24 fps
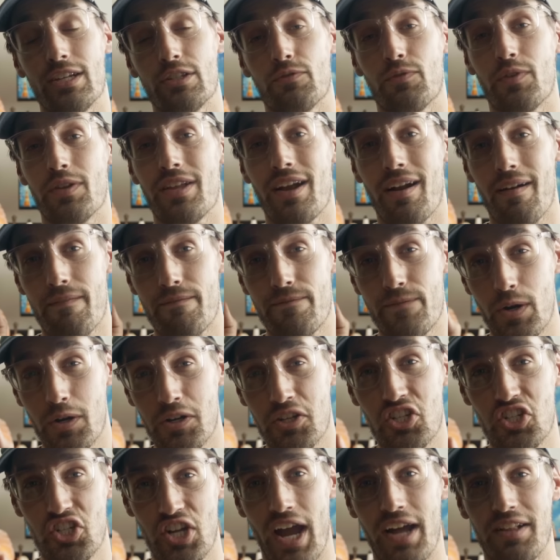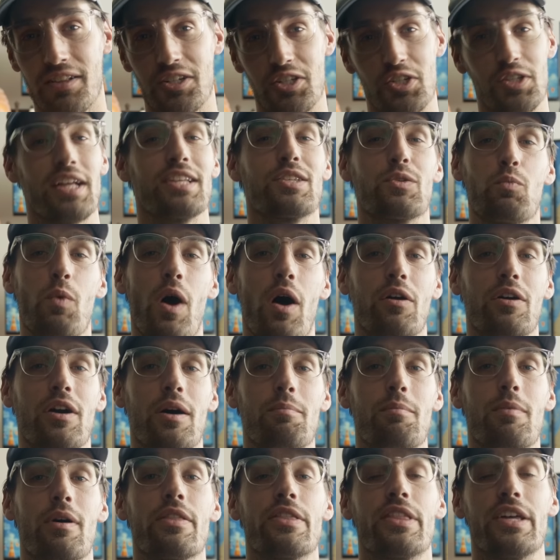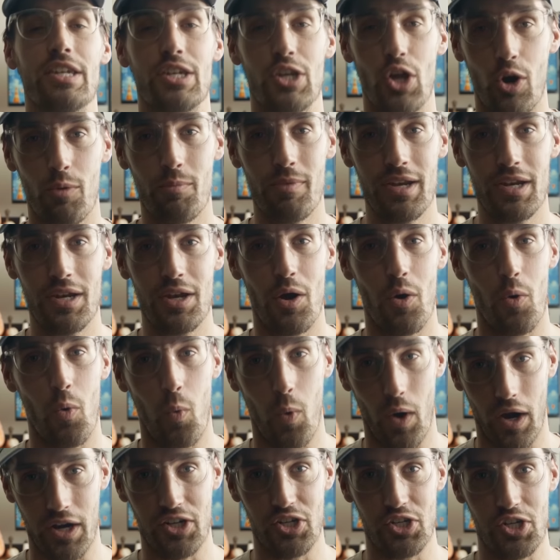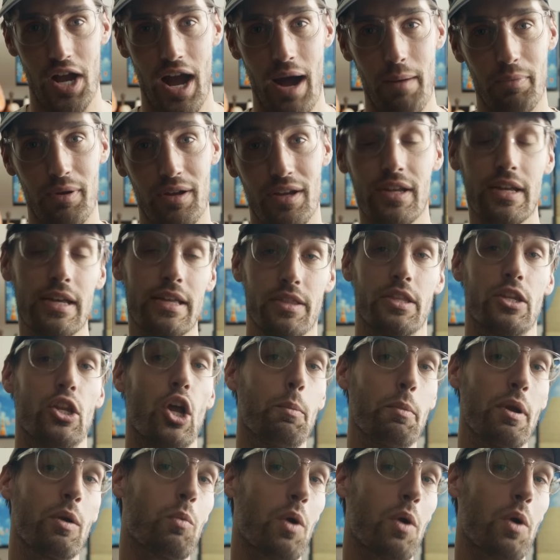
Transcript: us for their first challenge, let's welcome the Gnomon Workshop. The Gnomon